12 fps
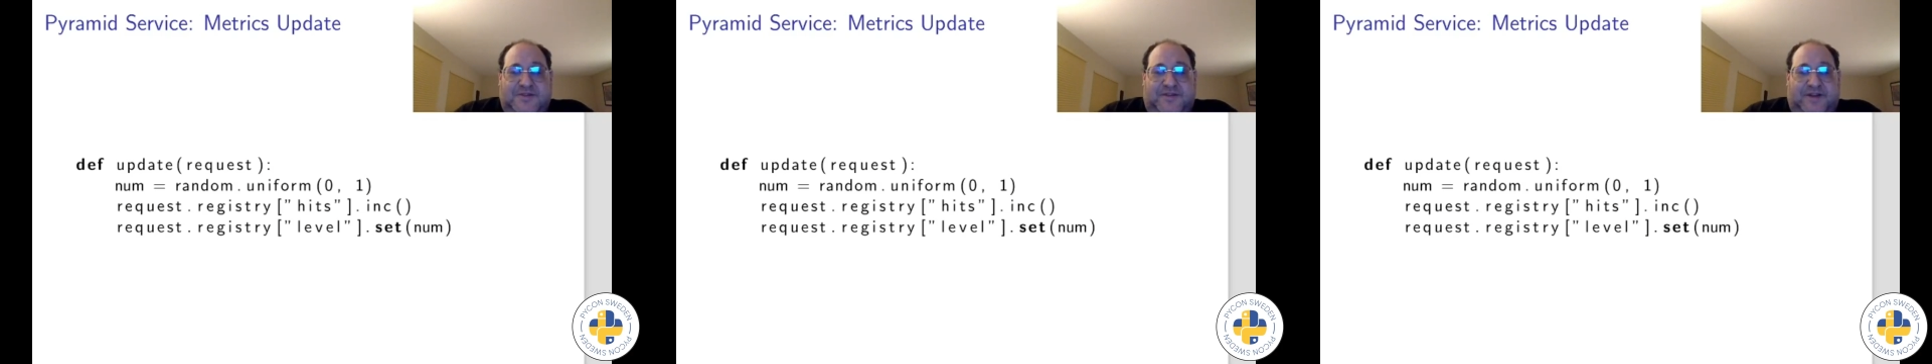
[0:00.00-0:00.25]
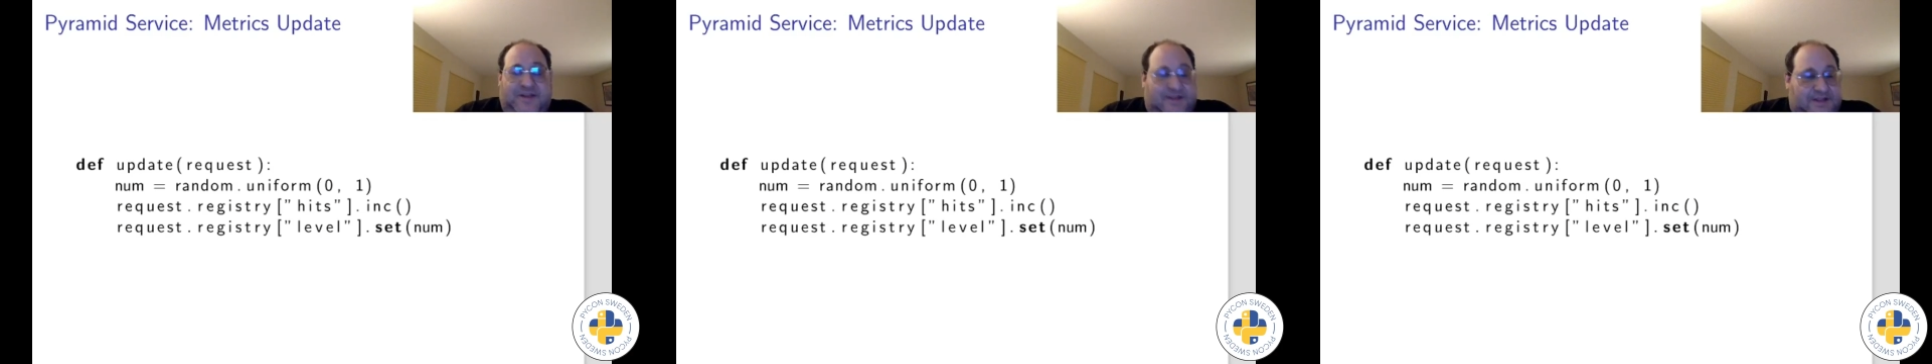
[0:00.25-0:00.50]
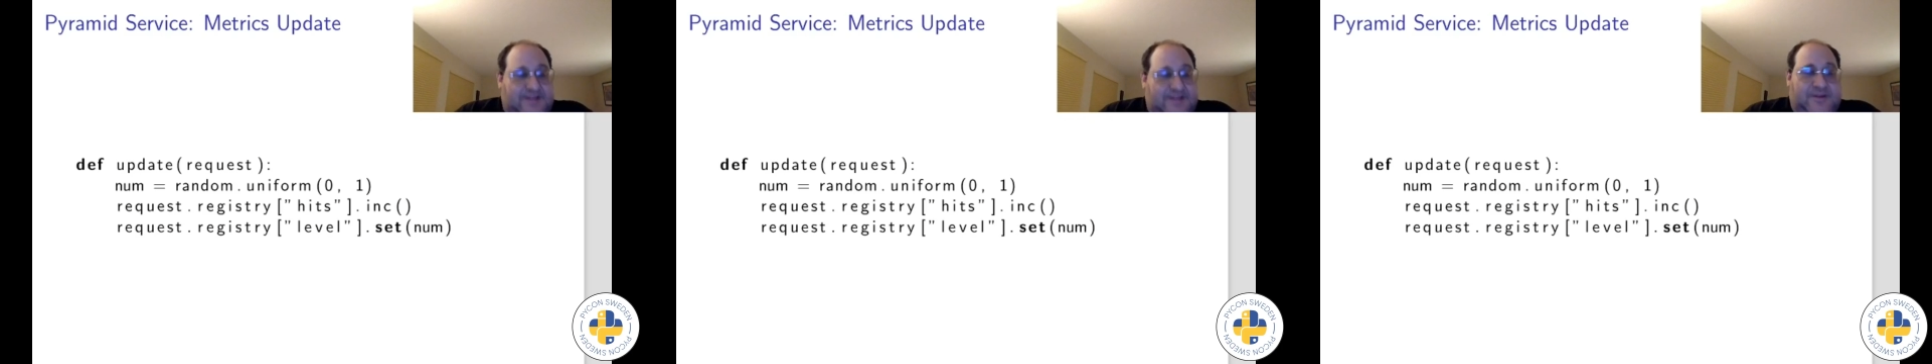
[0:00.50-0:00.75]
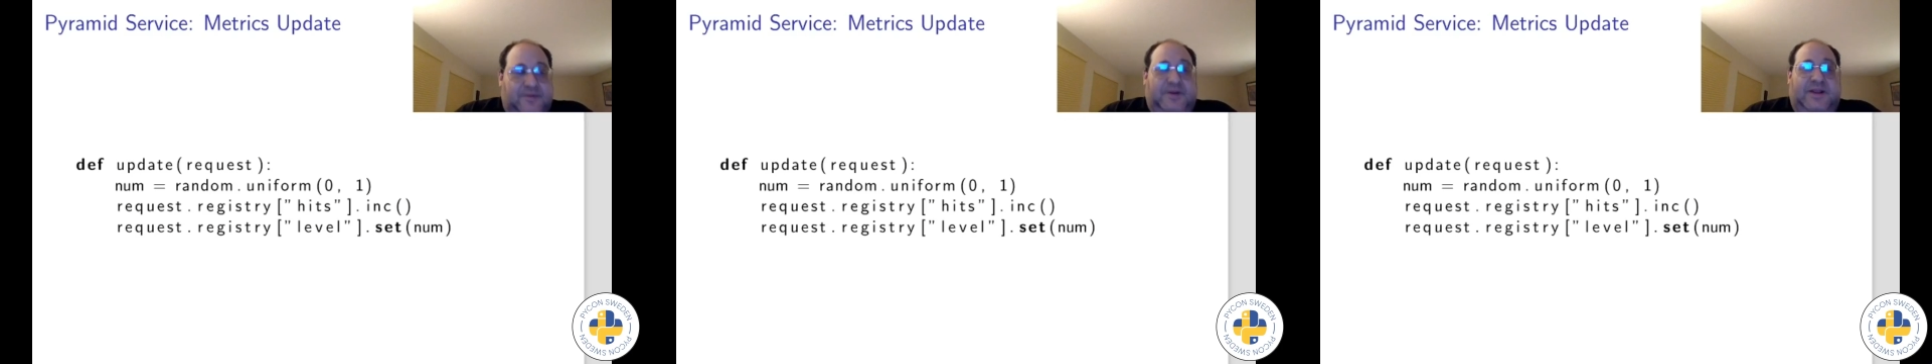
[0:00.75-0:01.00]
the fact that this
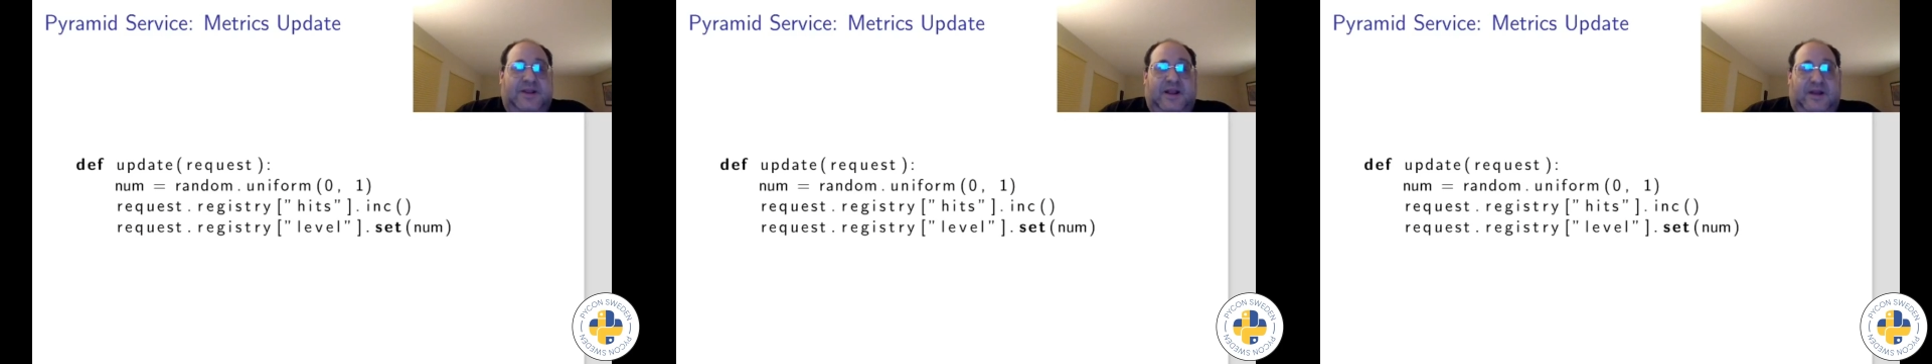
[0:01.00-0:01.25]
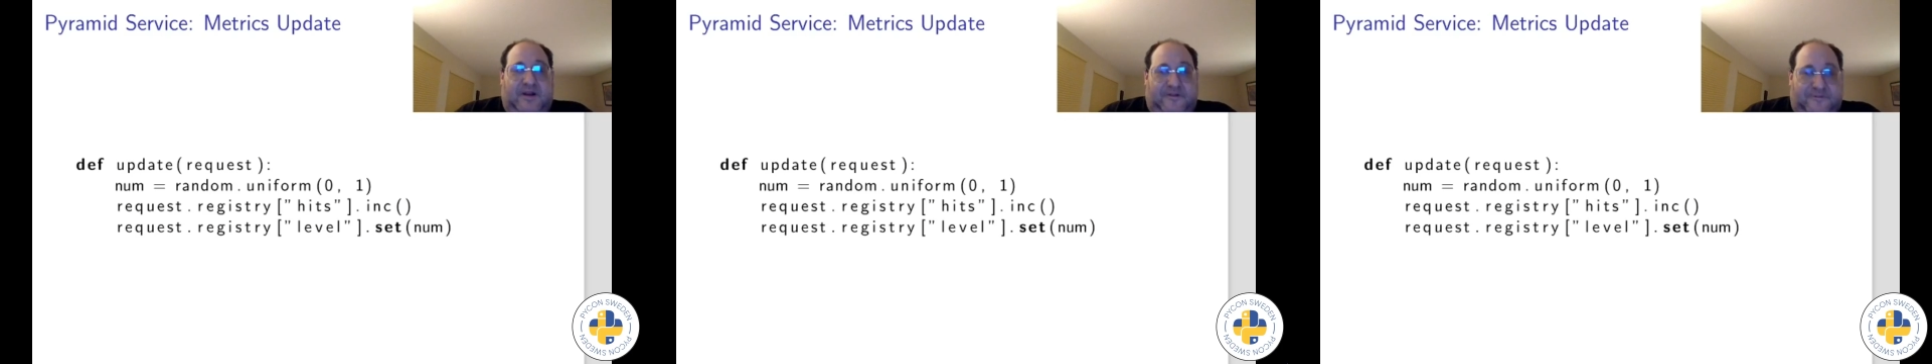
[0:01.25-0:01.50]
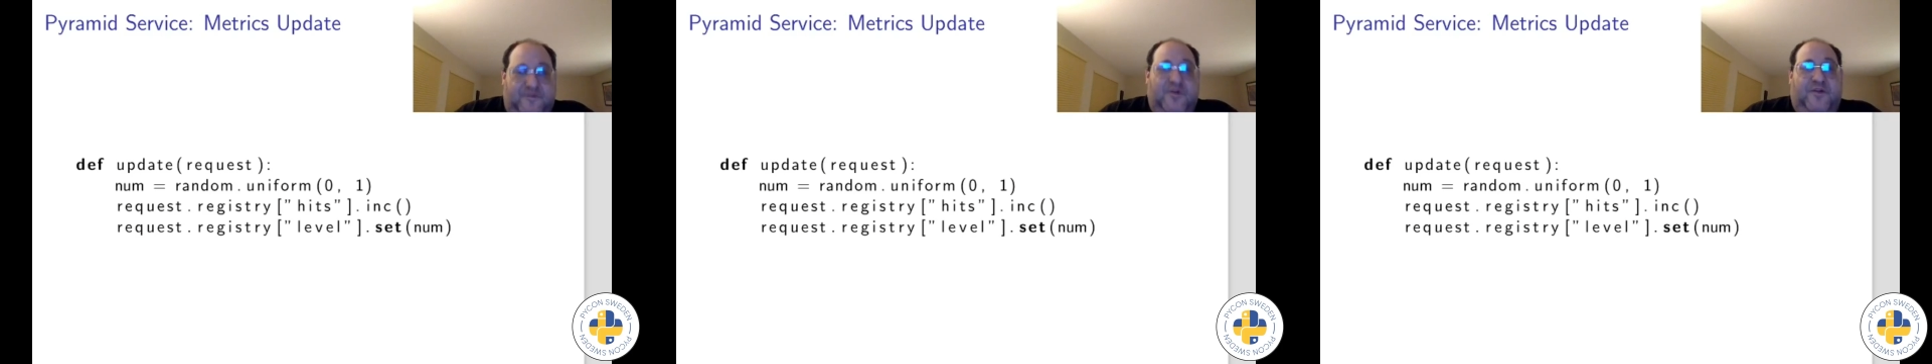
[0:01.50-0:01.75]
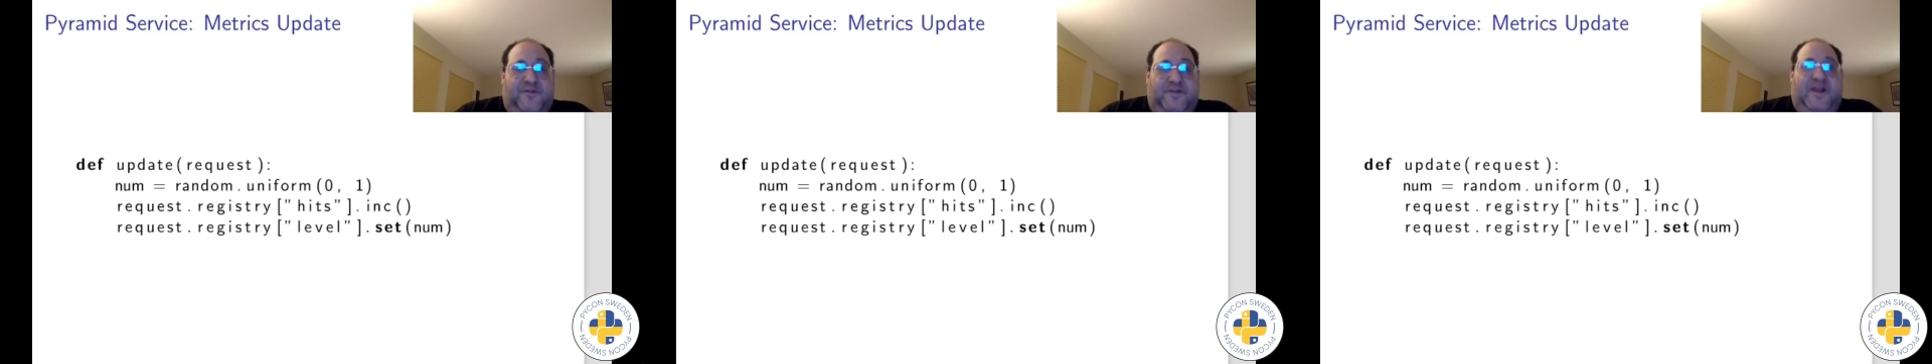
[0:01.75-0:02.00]
is already like a
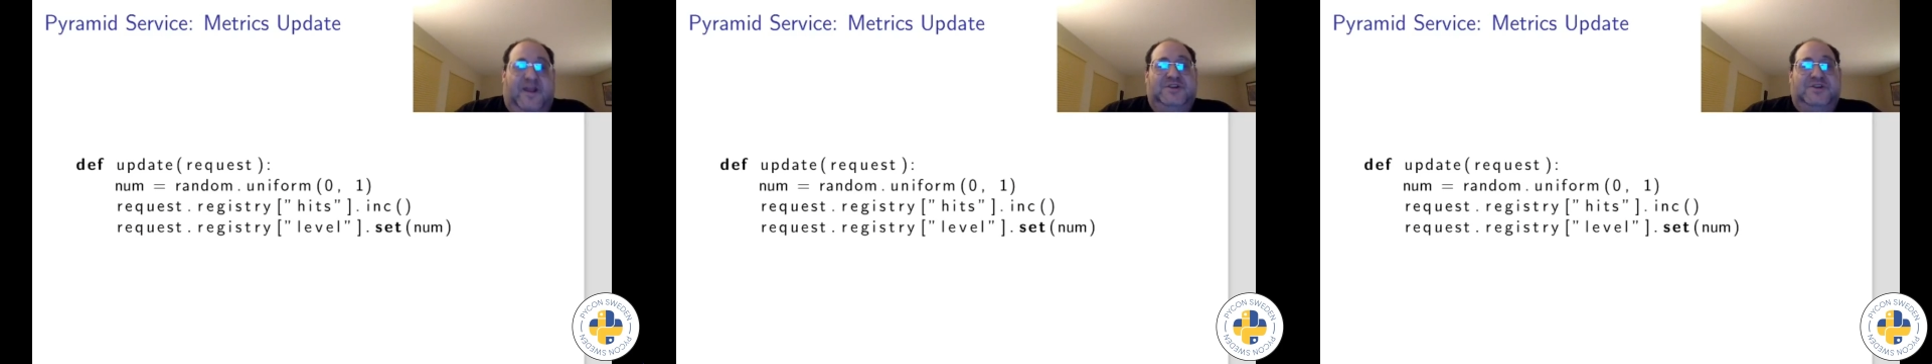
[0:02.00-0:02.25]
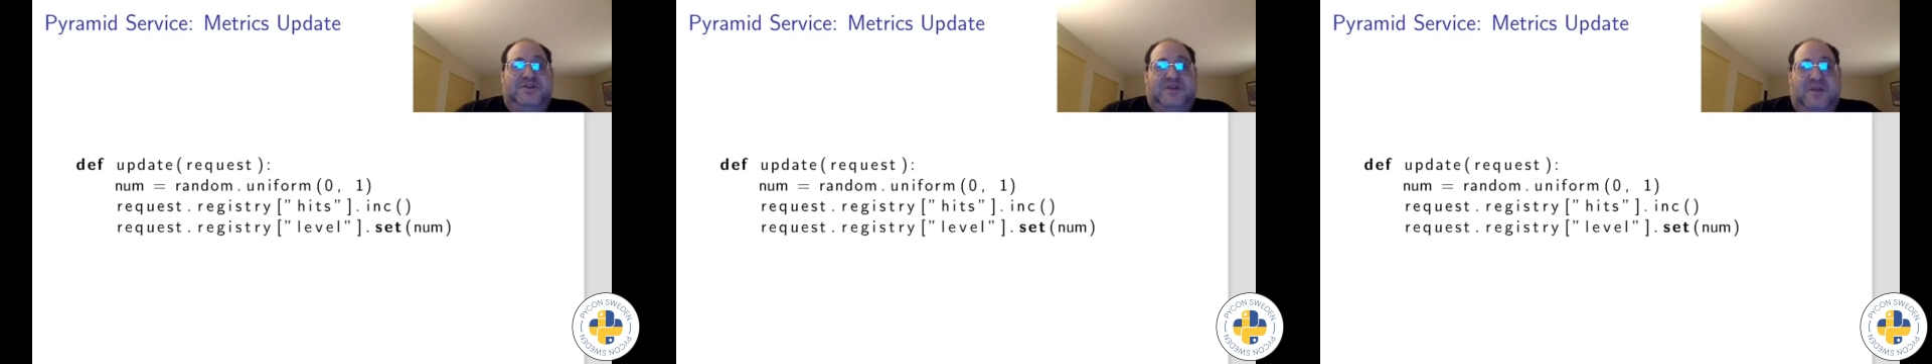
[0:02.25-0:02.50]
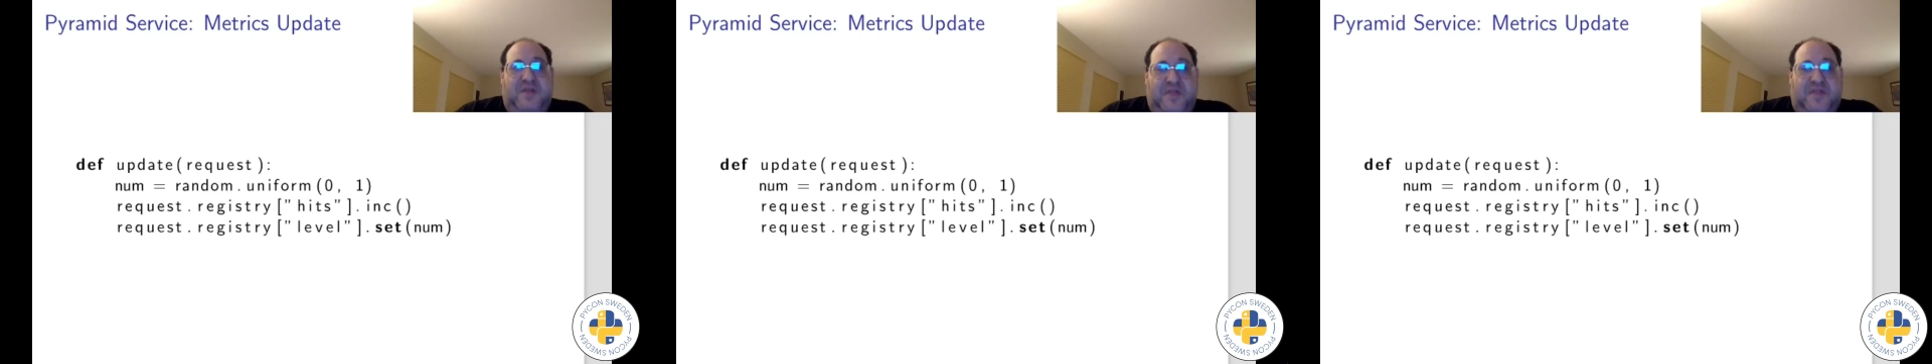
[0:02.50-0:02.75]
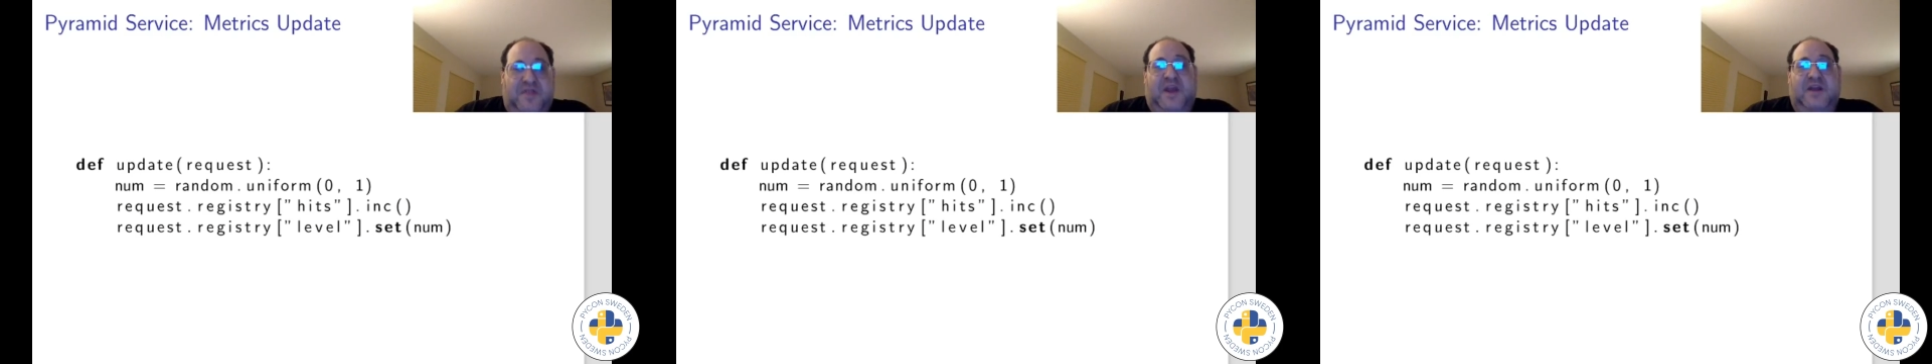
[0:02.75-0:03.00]
full-fledged
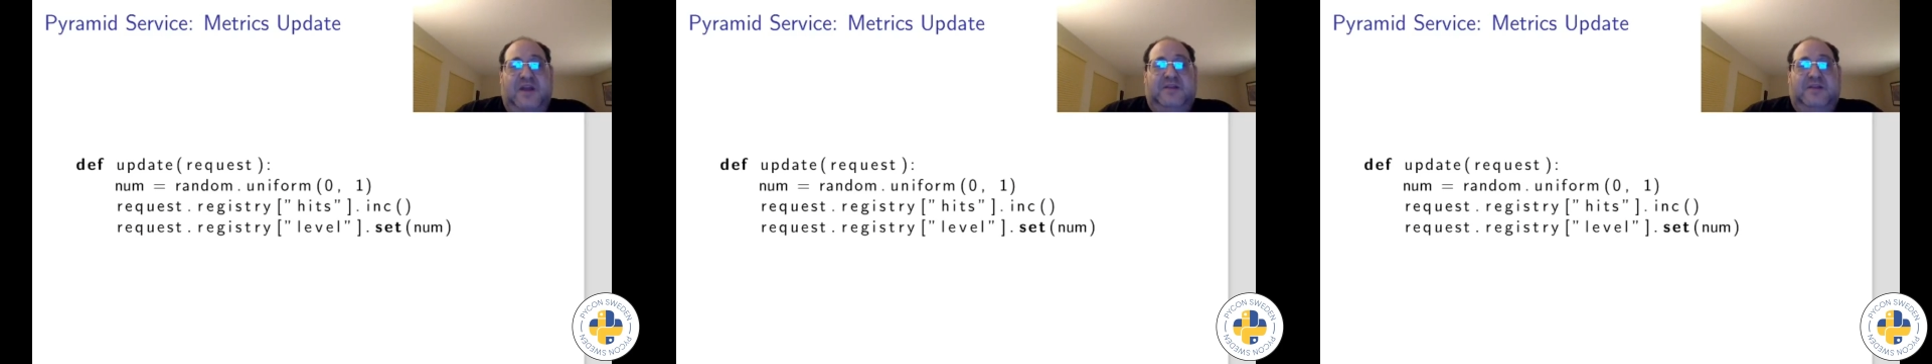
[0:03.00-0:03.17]
thing